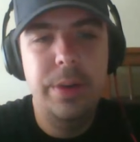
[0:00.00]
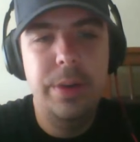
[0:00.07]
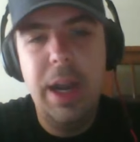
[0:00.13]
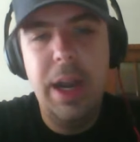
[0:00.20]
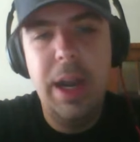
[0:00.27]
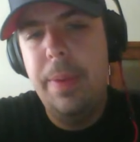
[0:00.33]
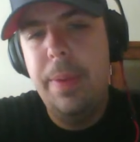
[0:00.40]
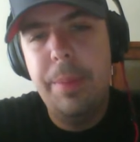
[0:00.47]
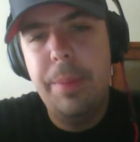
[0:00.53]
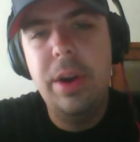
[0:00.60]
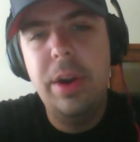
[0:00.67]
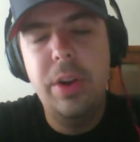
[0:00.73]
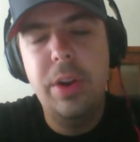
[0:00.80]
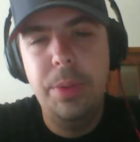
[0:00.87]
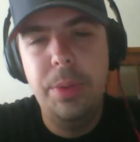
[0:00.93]
I think
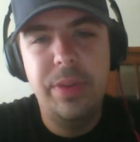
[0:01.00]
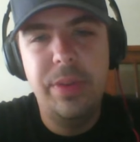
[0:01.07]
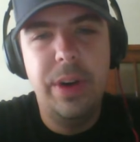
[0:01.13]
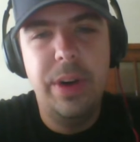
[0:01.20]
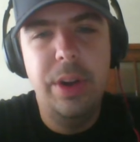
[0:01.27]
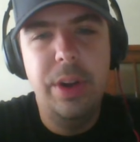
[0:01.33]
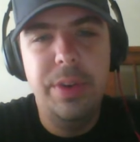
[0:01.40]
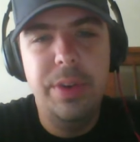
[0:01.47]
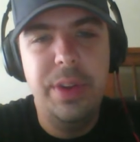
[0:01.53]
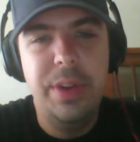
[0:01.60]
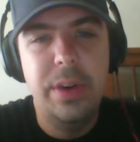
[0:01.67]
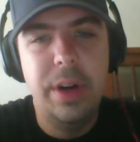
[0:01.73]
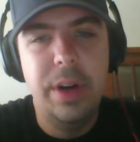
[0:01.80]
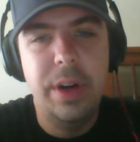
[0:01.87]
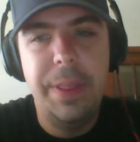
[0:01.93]
Amari Cooper's a very good
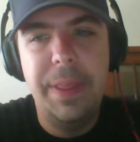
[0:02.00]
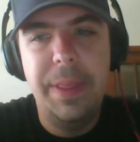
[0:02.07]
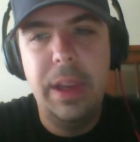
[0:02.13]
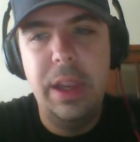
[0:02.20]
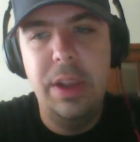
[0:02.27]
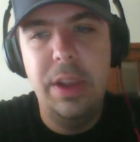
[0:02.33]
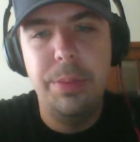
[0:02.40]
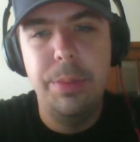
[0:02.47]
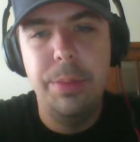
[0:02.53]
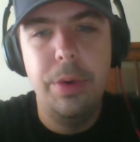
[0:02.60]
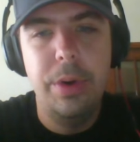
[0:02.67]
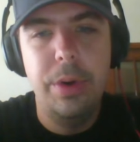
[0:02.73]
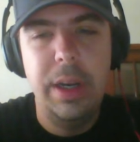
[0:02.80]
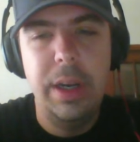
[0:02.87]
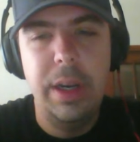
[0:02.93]
receiver. I think he is
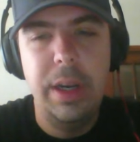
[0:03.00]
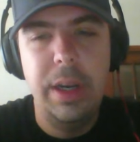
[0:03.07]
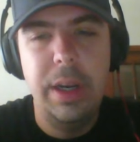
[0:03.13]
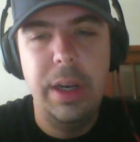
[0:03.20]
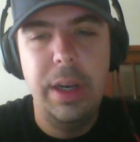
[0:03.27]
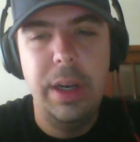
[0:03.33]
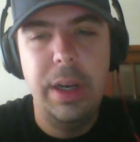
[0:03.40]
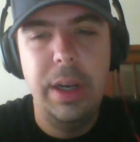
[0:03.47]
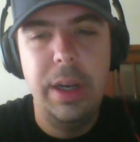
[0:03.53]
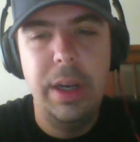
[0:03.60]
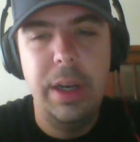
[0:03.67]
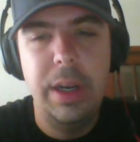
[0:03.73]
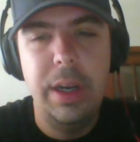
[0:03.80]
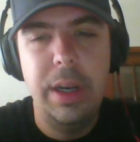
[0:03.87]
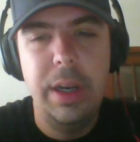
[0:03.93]
more in line of a Roddy
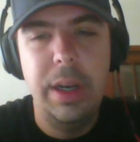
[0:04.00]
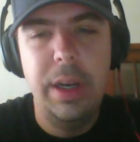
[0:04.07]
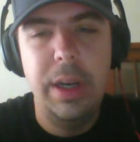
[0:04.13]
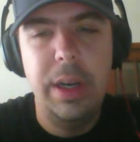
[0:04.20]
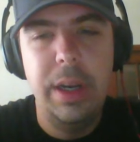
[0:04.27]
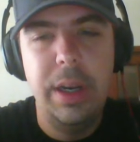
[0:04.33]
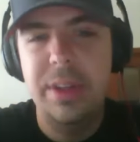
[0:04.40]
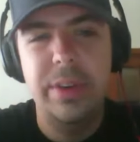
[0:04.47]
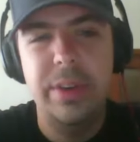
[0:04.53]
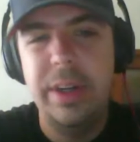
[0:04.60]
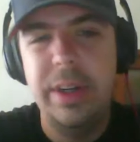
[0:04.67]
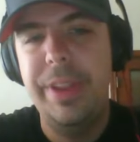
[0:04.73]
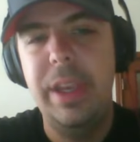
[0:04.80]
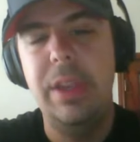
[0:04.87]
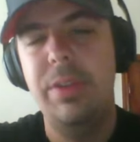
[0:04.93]
White type receiver. I
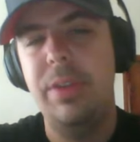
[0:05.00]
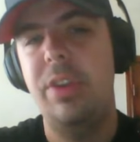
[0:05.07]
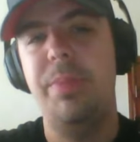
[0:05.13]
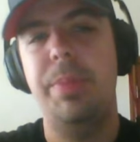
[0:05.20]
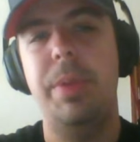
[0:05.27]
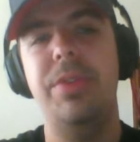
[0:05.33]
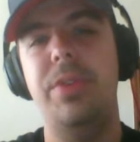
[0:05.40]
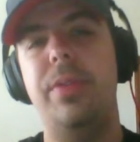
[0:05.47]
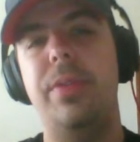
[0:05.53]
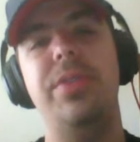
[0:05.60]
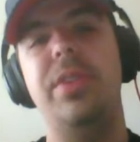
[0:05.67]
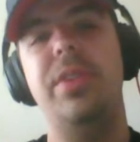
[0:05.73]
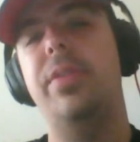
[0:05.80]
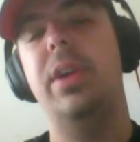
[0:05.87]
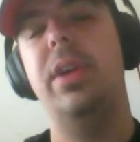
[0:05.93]
don't think he's an explosive
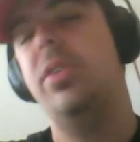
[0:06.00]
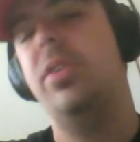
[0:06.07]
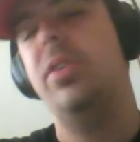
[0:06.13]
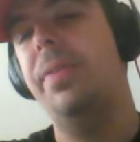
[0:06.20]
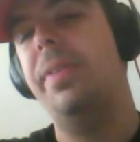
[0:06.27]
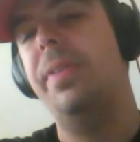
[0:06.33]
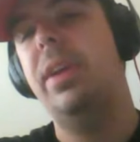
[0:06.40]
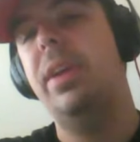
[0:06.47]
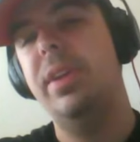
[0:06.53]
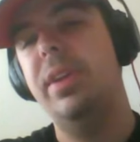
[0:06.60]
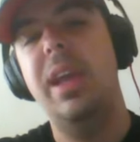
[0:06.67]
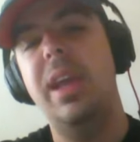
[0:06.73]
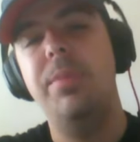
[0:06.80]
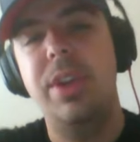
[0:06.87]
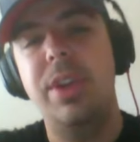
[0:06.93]
receiver. I don't think he's a
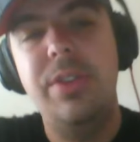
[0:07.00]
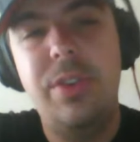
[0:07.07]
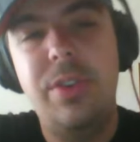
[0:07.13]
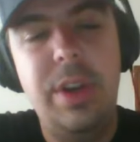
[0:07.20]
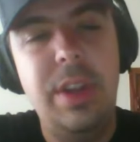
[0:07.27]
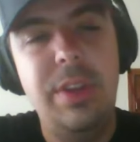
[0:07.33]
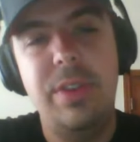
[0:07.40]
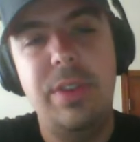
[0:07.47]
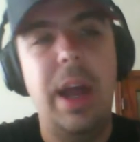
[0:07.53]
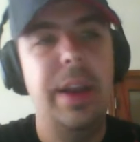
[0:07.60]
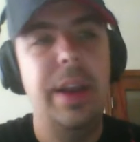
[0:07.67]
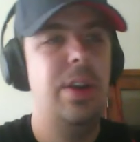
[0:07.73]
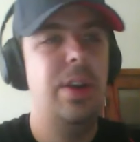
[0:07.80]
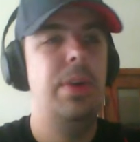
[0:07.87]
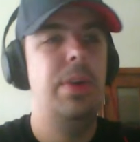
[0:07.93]
game changer. He's not
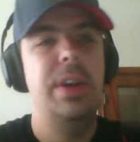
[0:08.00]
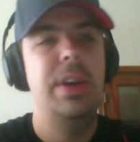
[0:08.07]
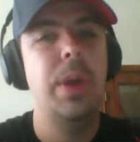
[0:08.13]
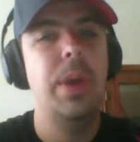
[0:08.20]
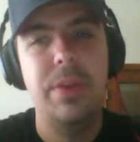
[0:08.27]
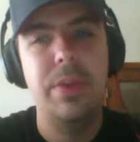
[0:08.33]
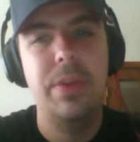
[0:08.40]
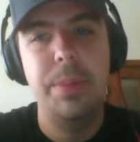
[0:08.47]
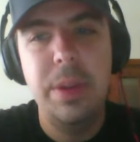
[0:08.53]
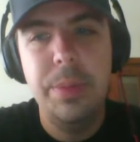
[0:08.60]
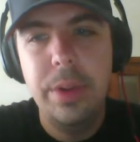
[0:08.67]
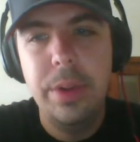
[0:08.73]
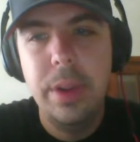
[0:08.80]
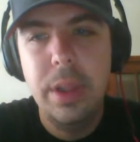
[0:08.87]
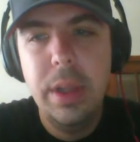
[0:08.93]
going to break away from
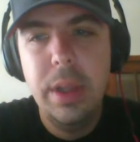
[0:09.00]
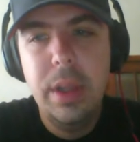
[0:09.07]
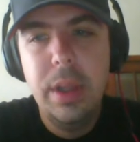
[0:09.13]
people.